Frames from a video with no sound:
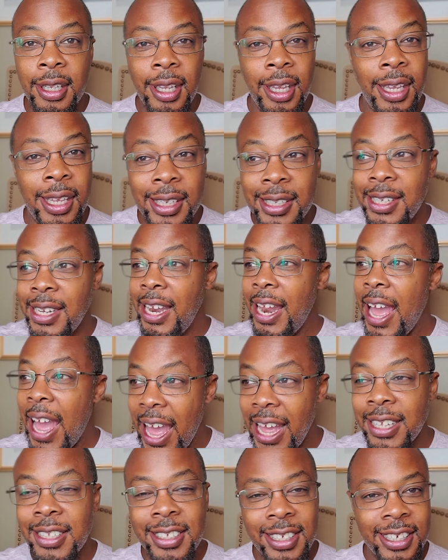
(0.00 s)
it's
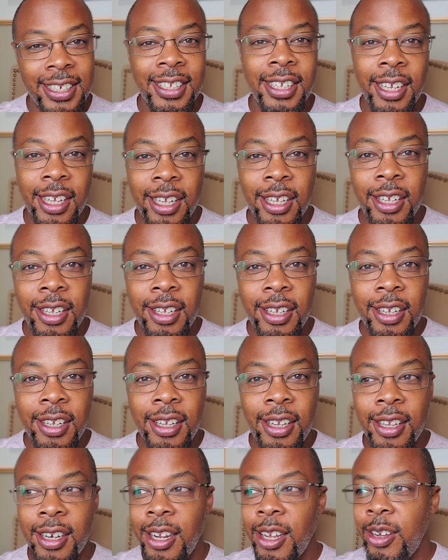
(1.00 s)
not.
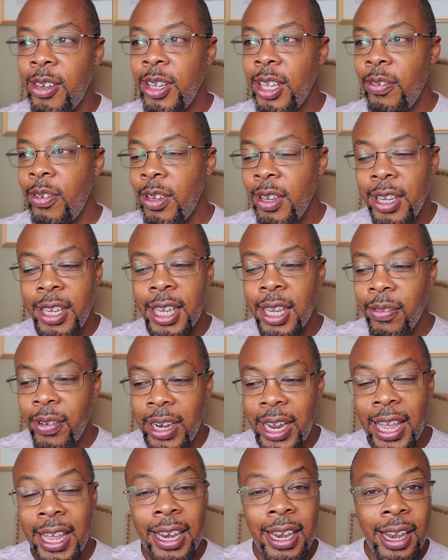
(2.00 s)
You know, if you're giving
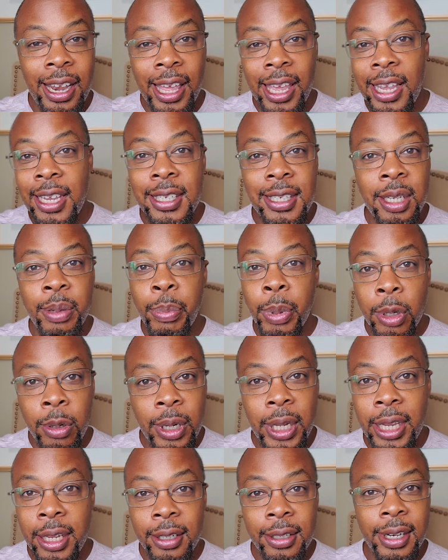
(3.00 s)
that lazy
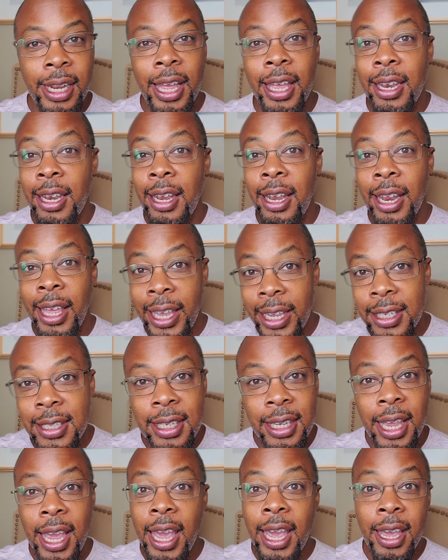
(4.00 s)
booty, that
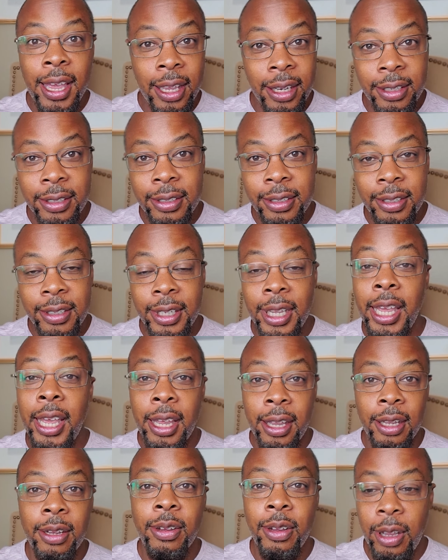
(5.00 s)
lazy head, yeah.
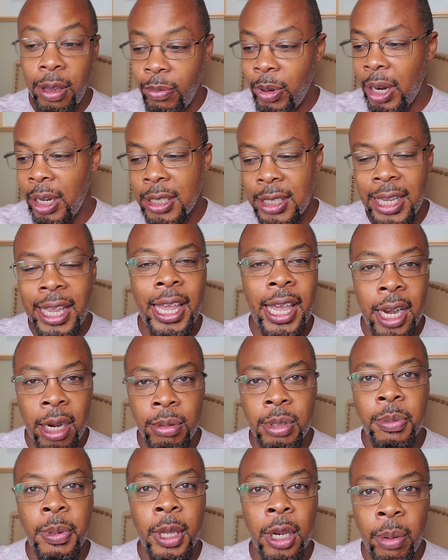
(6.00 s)
When I say head, I'm
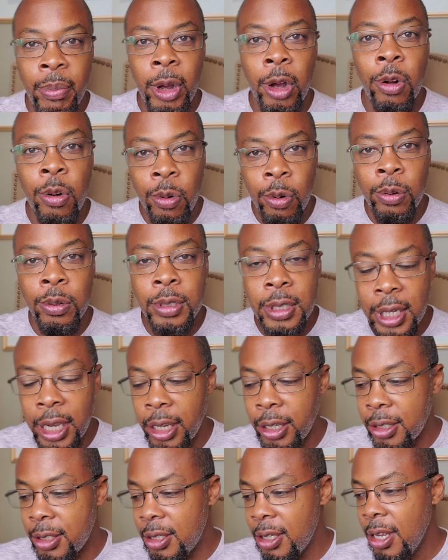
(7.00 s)
speaking about oral
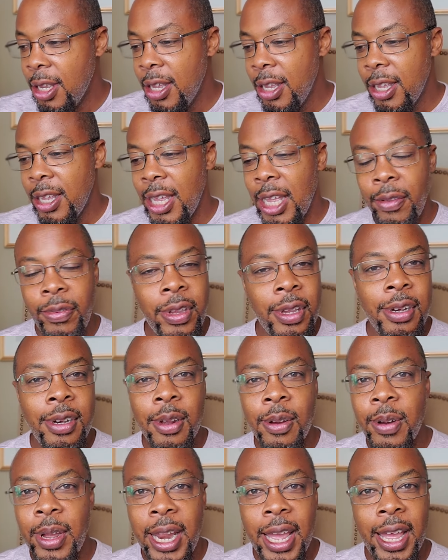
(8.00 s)
sex. If you're
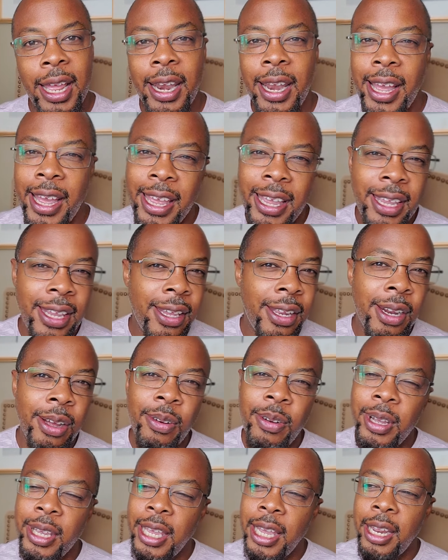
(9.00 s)
doing that, like, you
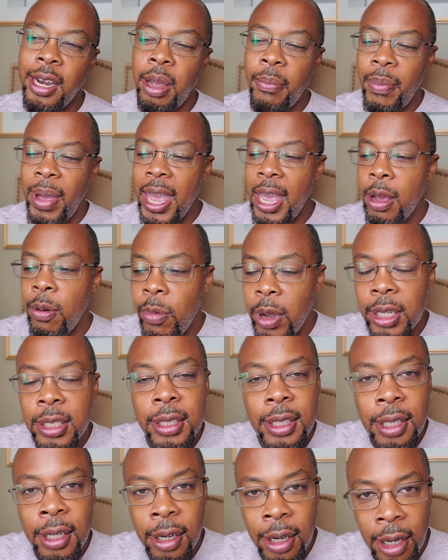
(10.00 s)
know, again, a man wants
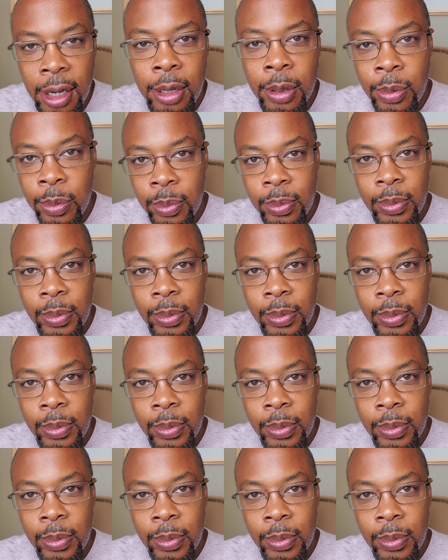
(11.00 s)
to know